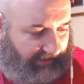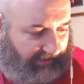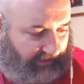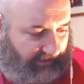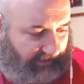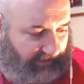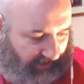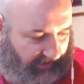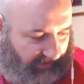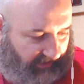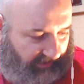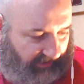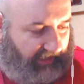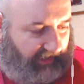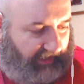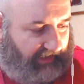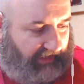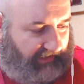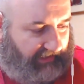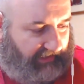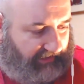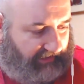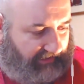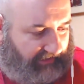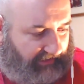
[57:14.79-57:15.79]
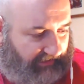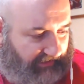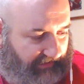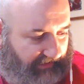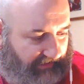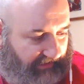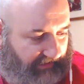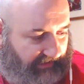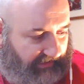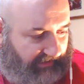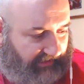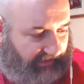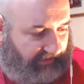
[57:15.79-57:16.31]
Sean is.
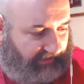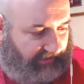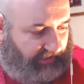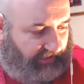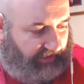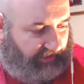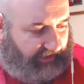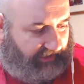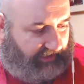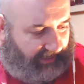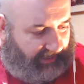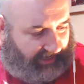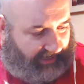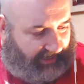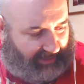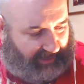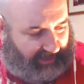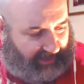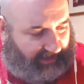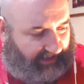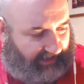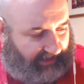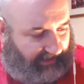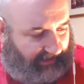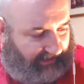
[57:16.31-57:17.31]
She's there.